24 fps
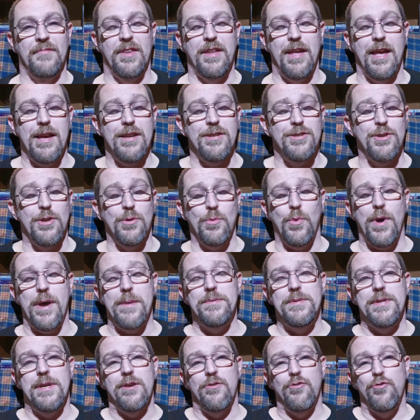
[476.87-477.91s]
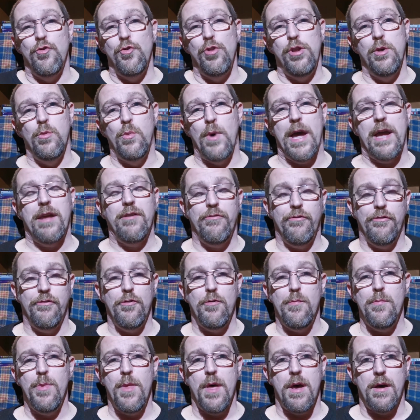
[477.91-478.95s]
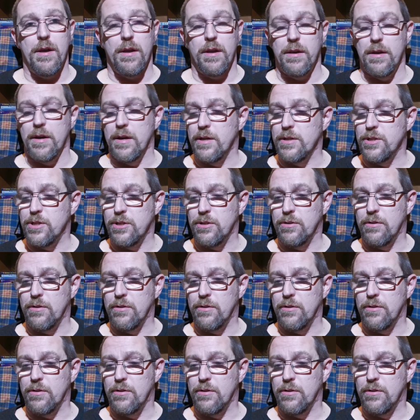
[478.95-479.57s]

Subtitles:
Yeah, so the website really went from that, guys.